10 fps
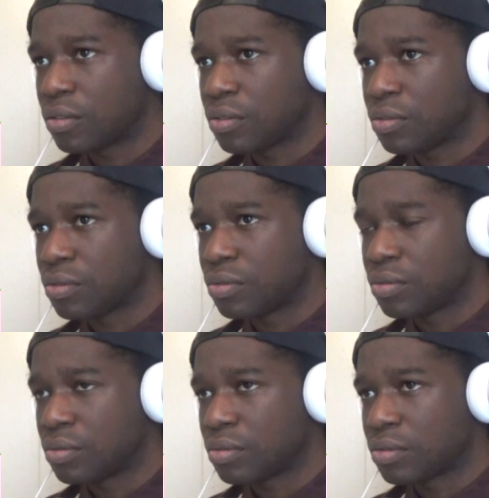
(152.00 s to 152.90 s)

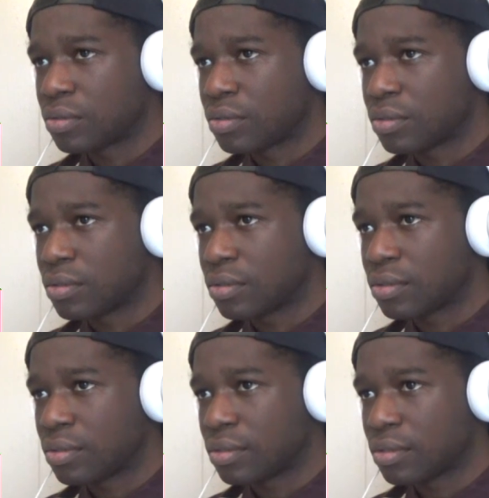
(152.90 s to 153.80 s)

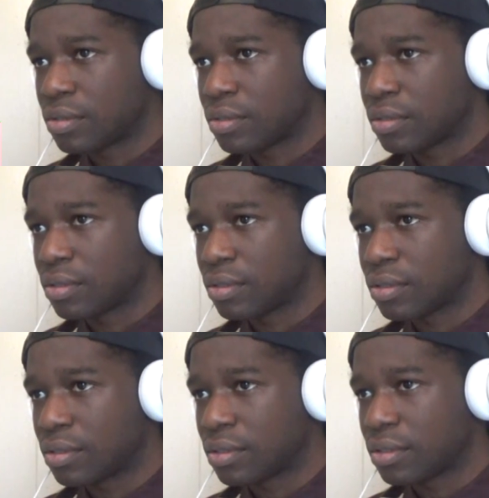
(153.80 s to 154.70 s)

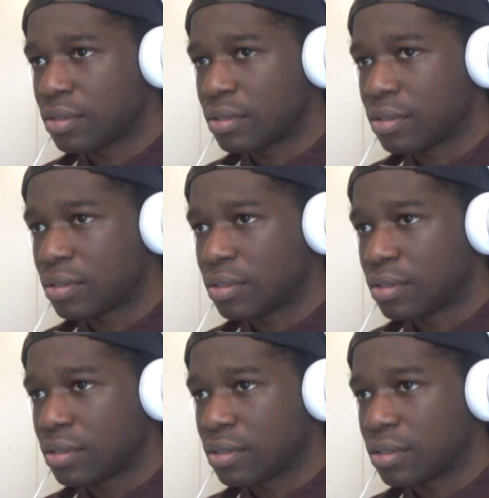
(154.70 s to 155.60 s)

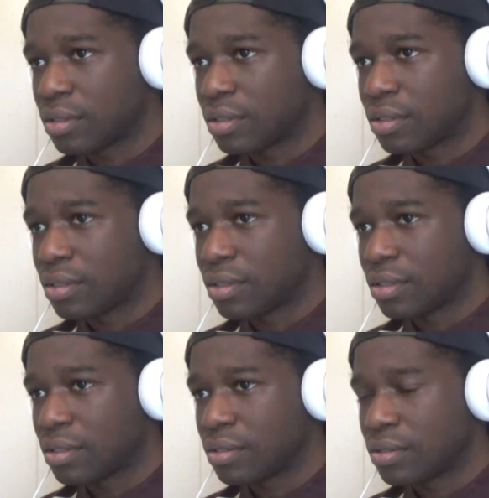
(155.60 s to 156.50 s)

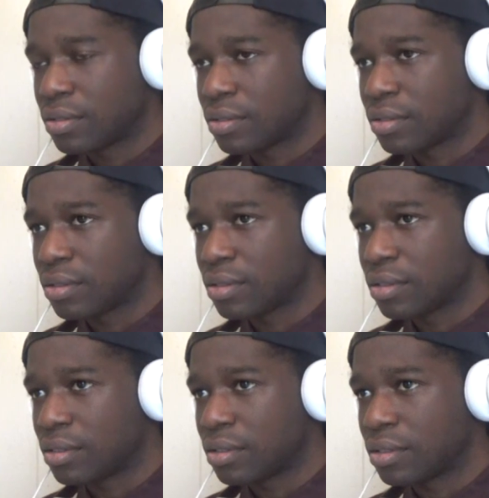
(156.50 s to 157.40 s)

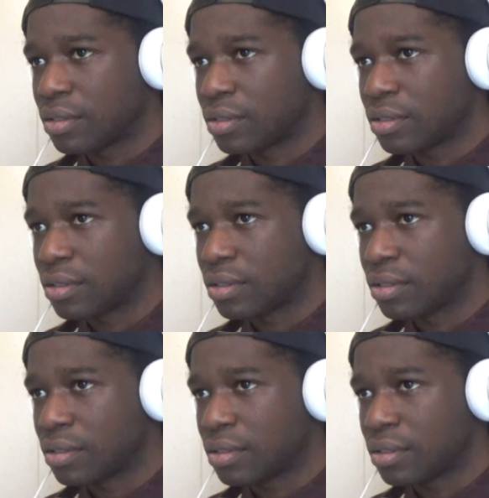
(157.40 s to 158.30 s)

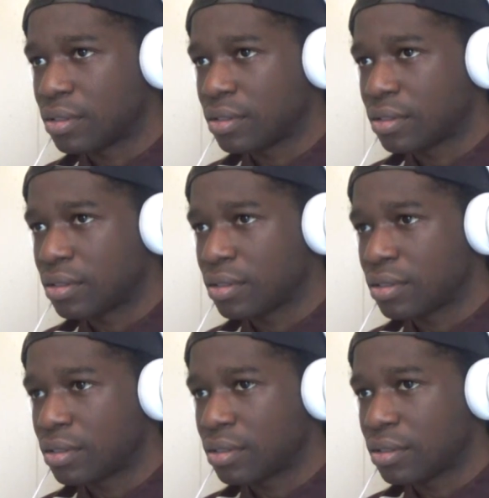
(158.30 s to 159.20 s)

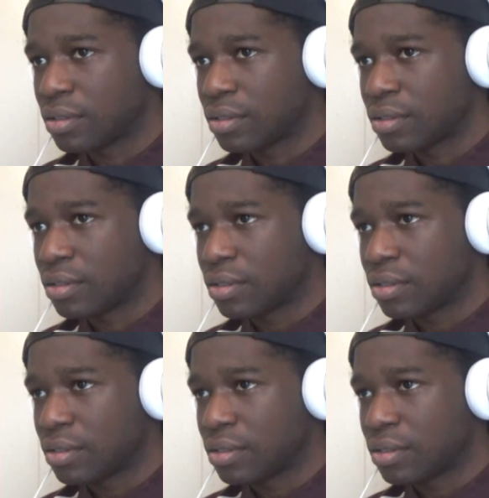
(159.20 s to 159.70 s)
Nobody speaks.